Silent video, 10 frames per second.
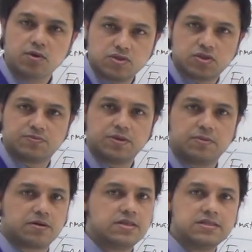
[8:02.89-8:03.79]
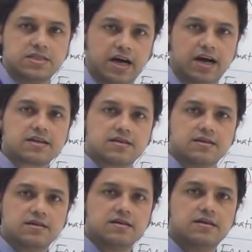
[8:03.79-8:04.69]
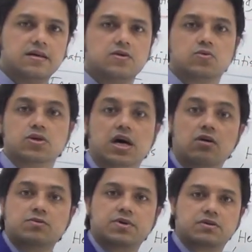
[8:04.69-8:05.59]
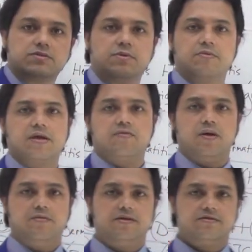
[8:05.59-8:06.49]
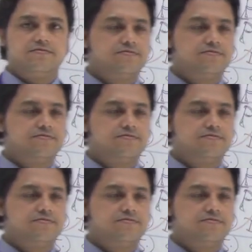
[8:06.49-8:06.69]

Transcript: most of them are intact without membrane involvement.